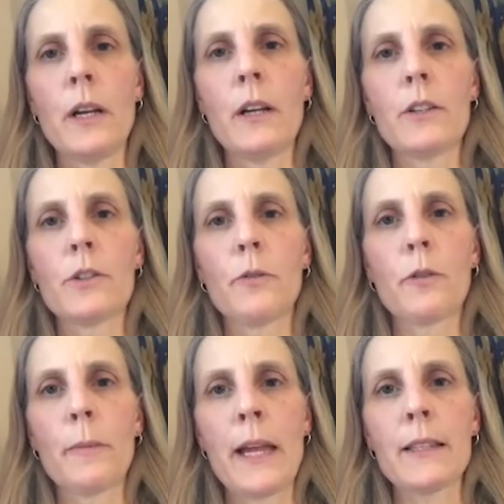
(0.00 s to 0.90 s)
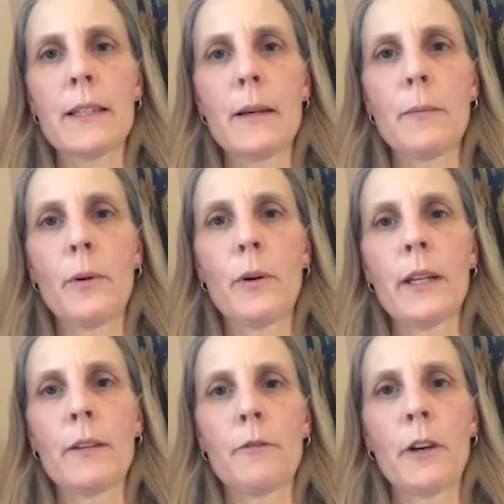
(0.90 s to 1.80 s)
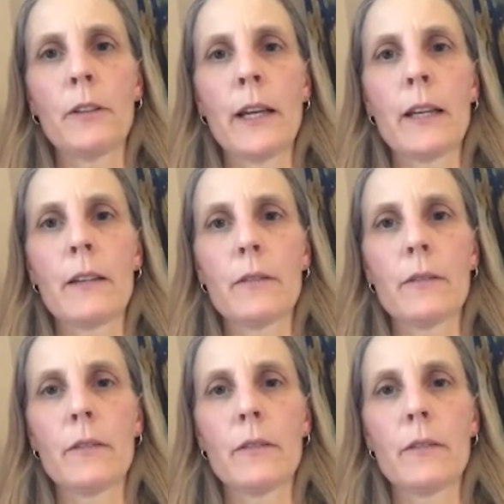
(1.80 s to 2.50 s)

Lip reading: So from that standpoint, it felt like